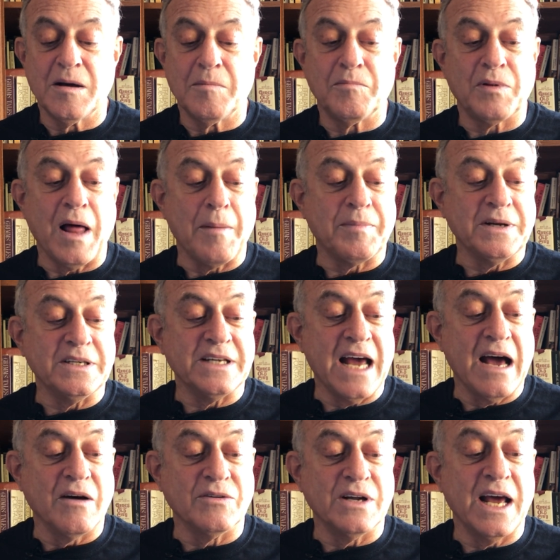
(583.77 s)
plopping
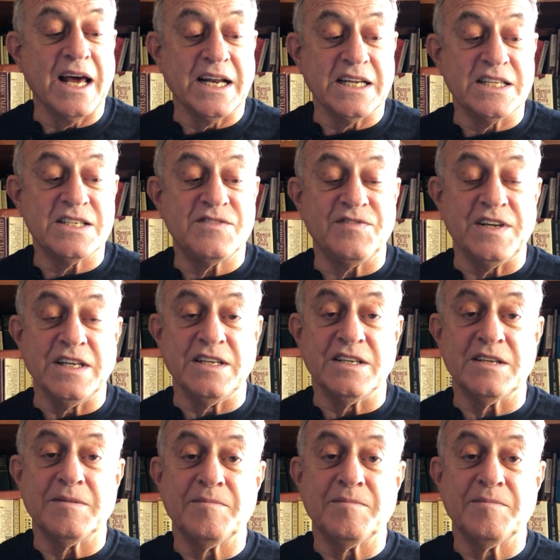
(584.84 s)
down at its feet.